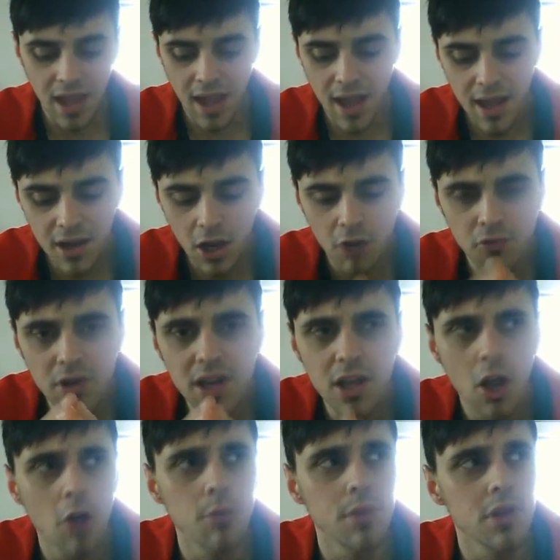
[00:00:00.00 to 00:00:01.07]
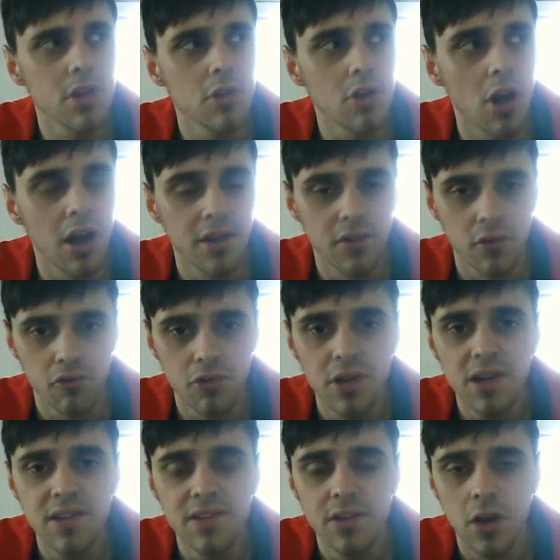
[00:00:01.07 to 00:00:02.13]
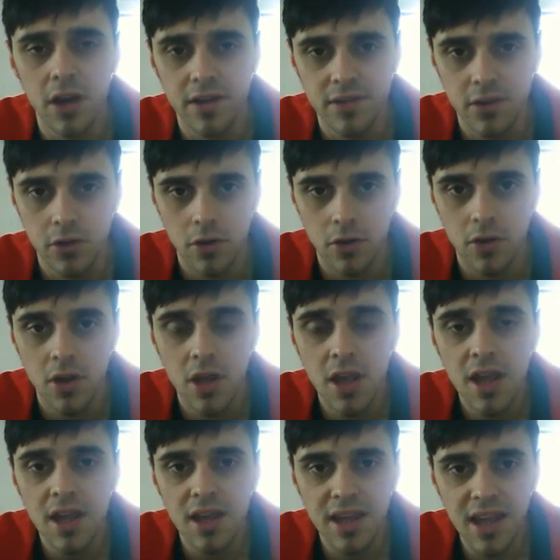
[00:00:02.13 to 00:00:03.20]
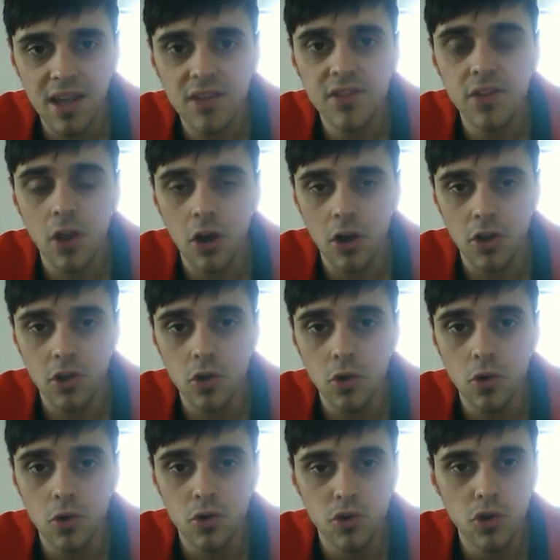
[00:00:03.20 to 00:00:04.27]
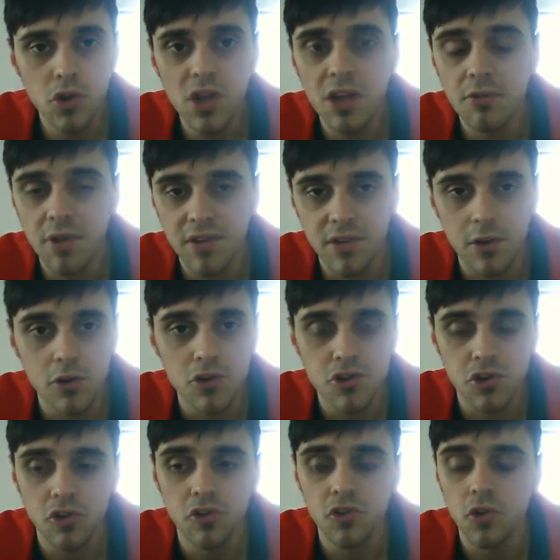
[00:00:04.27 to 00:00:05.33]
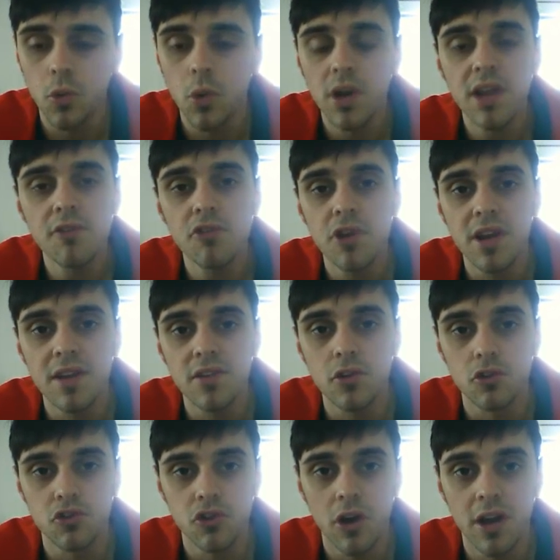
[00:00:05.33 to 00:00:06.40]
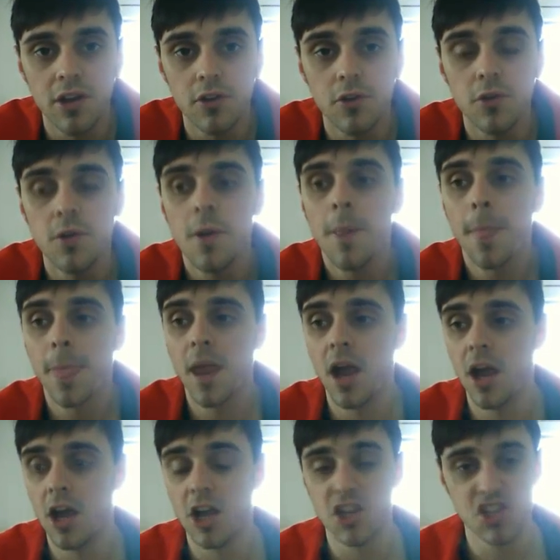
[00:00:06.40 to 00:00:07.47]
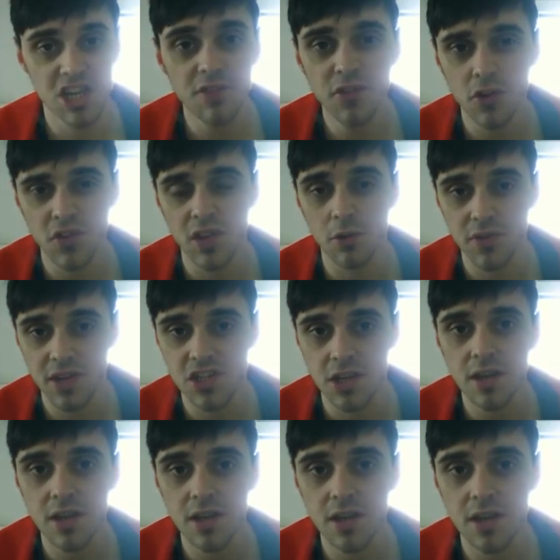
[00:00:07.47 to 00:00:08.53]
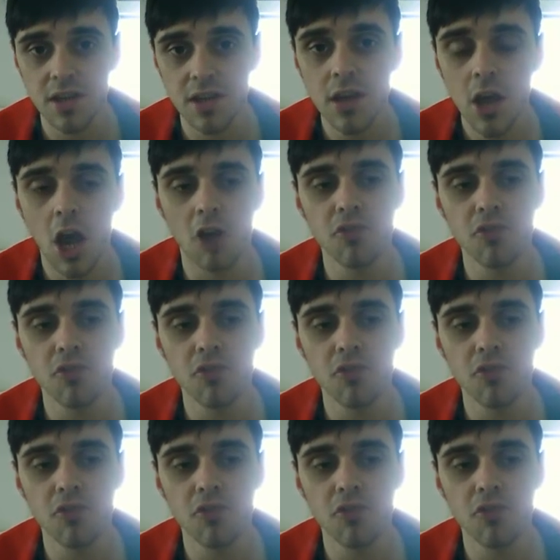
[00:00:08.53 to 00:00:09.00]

And I really hope that you guys have really started to kickstart your New Year resolutions or whatever it is you're trying to achieve for yourselves this year.